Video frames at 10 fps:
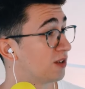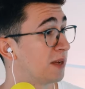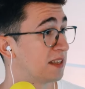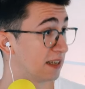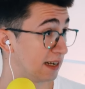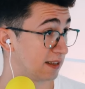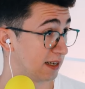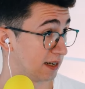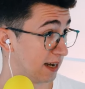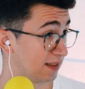
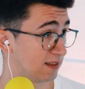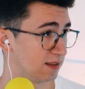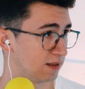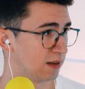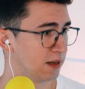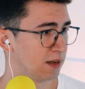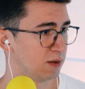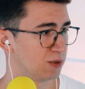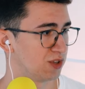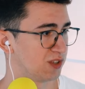automatically then an answer,
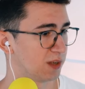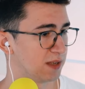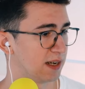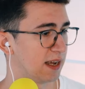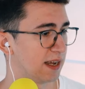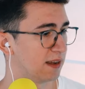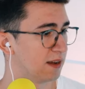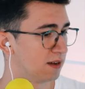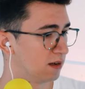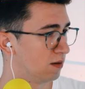which is something
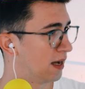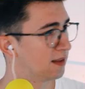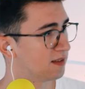like, you know,